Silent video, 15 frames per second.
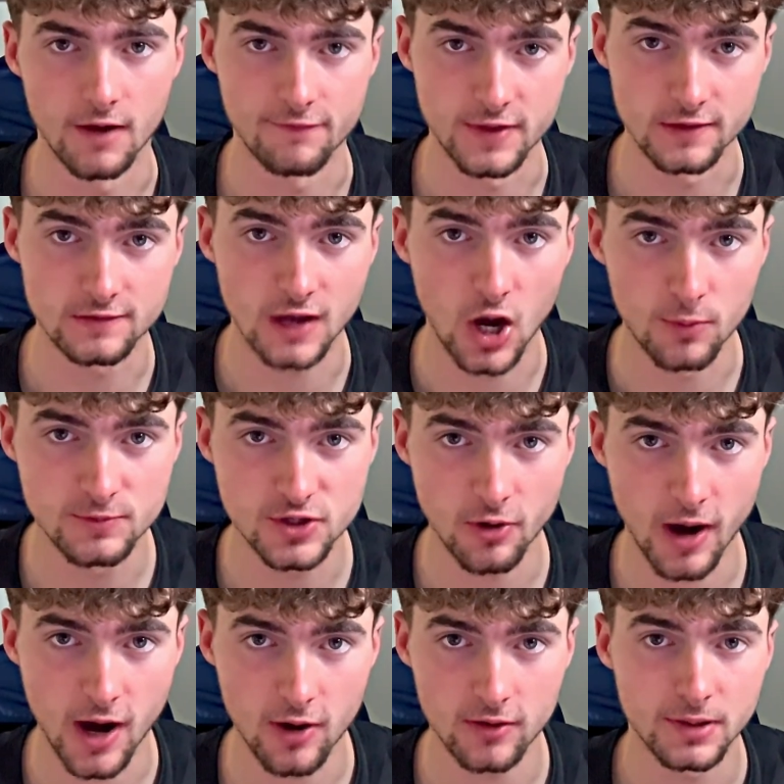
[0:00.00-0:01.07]
If this helped you
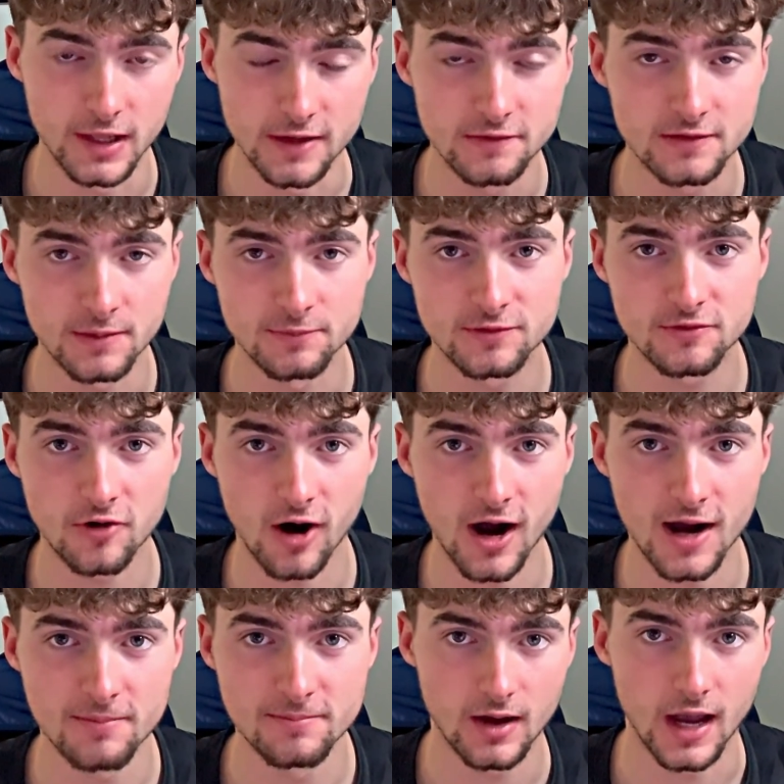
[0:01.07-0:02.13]
out, please
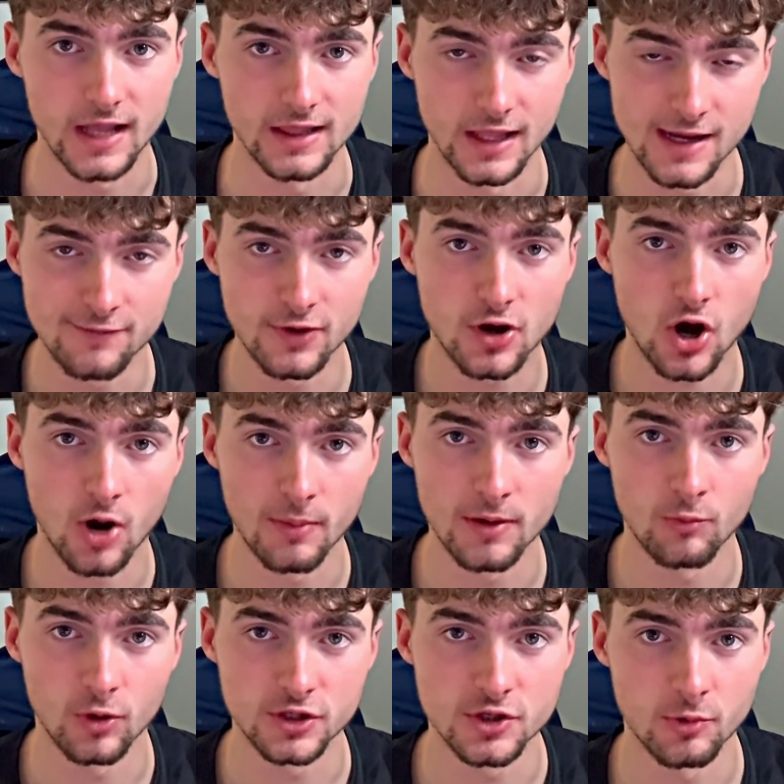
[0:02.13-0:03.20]
subscribe and leave a comment
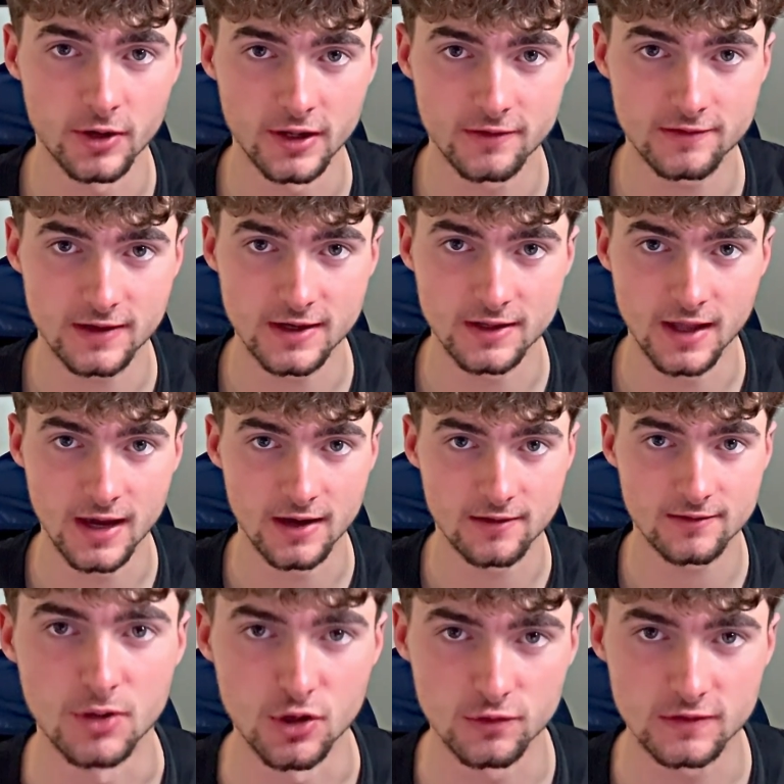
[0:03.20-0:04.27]
what you want to see
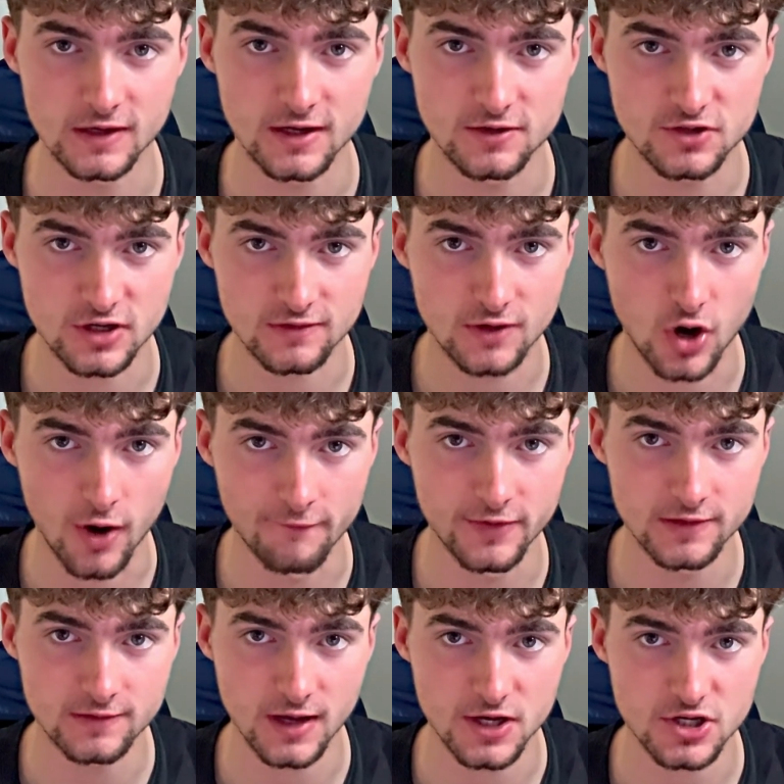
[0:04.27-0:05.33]
next. Music is just
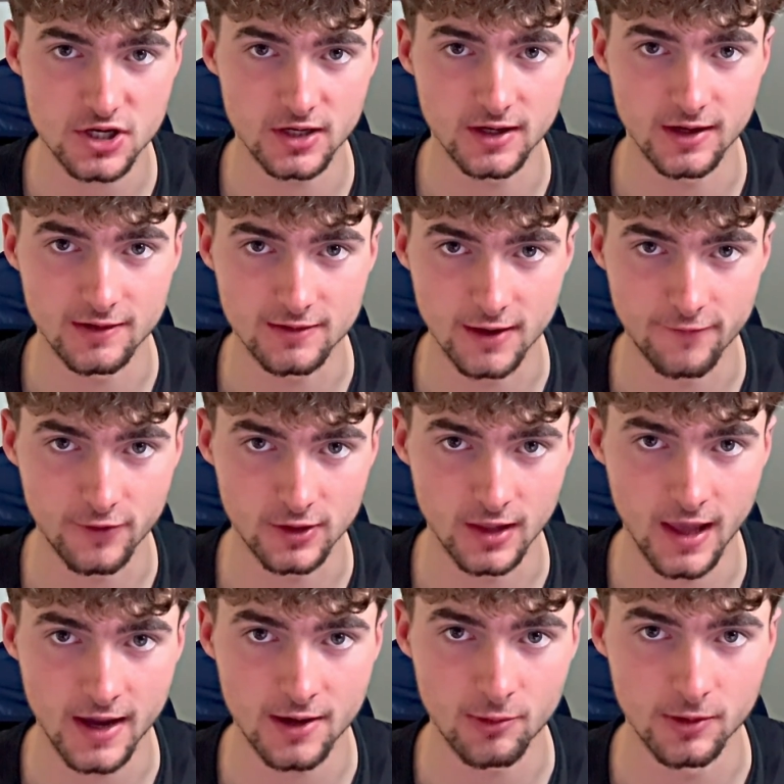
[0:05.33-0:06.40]
conversation in a different
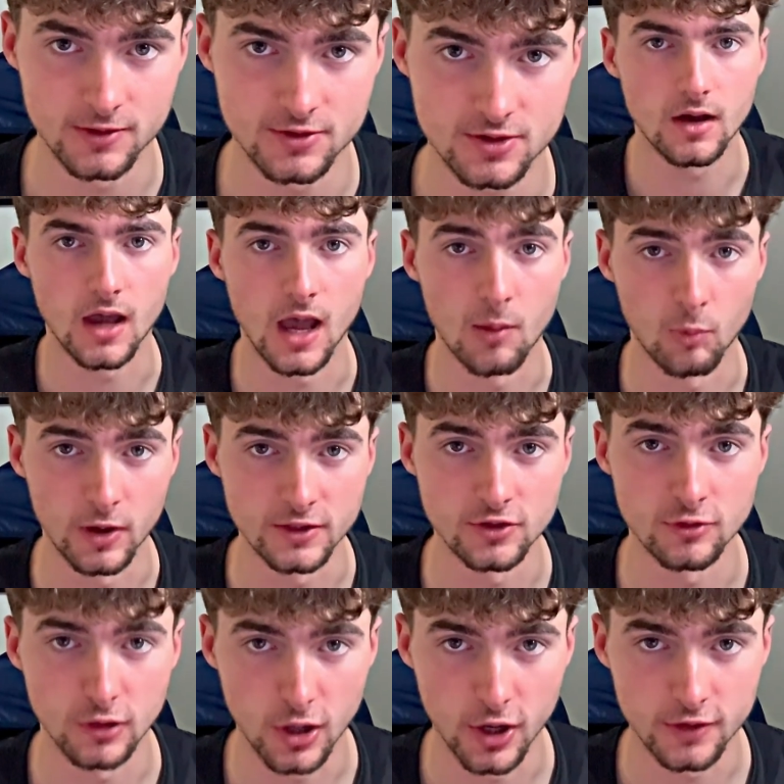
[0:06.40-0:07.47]
language. And when you
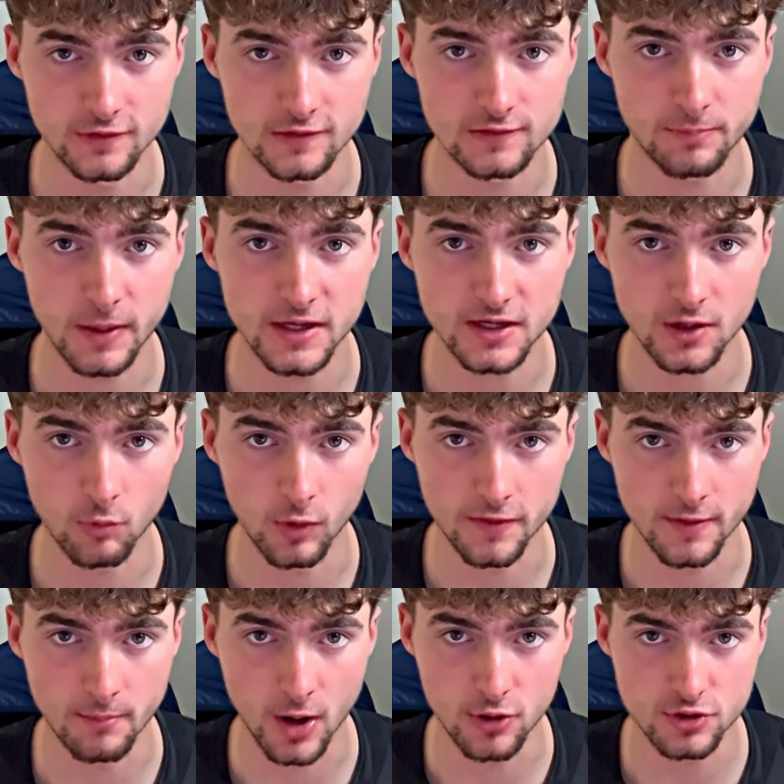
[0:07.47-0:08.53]
learn to speak it with
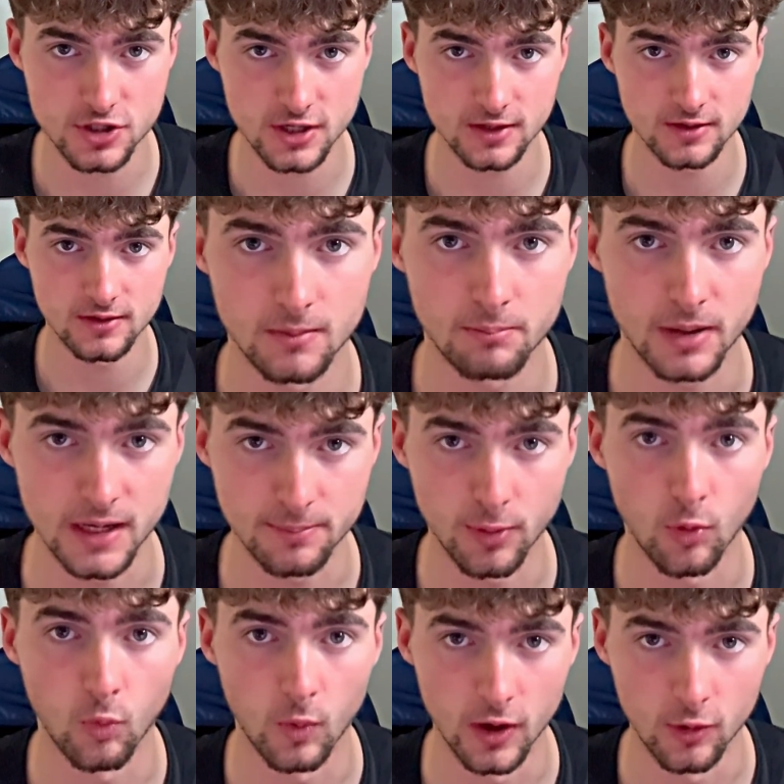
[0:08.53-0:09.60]
emotion,
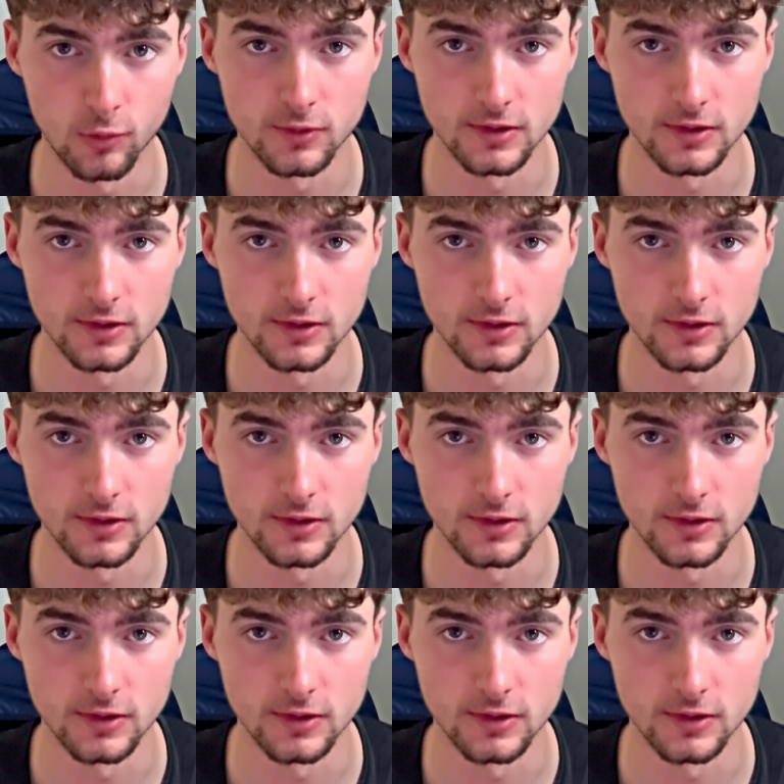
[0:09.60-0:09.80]
people will